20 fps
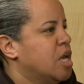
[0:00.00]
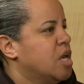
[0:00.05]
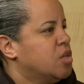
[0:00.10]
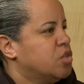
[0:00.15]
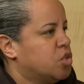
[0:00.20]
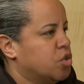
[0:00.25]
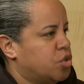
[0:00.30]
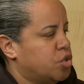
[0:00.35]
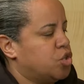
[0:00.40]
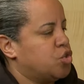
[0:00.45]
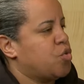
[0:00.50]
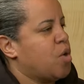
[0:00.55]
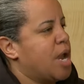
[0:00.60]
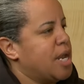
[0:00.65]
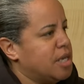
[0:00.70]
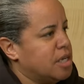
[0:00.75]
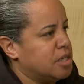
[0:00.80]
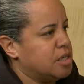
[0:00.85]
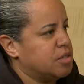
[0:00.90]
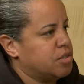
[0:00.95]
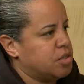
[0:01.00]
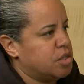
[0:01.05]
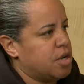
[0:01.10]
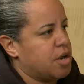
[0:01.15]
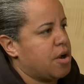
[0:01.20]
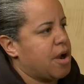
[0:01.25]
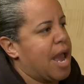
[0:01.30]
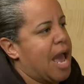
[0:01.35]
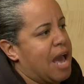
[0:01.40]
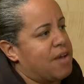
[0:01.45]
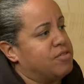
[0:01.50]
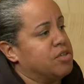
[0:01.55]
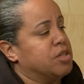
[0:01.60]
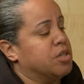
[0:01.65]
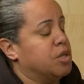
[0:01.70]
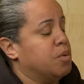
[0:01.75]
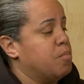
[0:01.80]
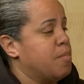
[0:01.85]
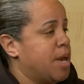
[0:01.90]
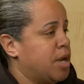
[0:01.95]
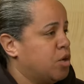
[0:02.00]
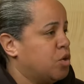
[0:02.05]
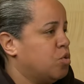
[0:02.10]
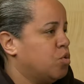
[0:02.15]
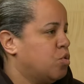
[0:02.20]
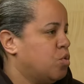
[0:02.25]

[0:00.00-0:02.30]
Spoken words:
So the training is there, having the medical